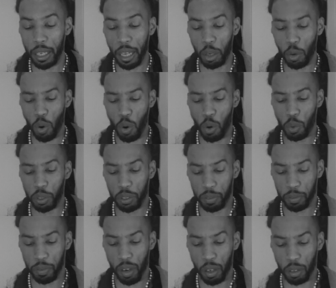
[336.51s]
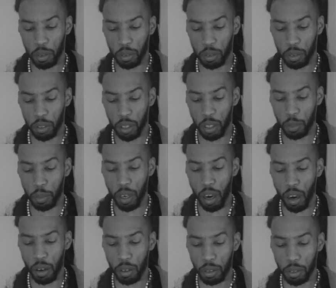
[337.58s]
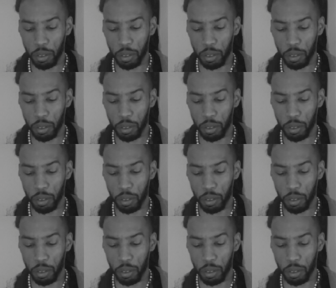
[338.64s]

like, oh, what the fuck? Look at them go.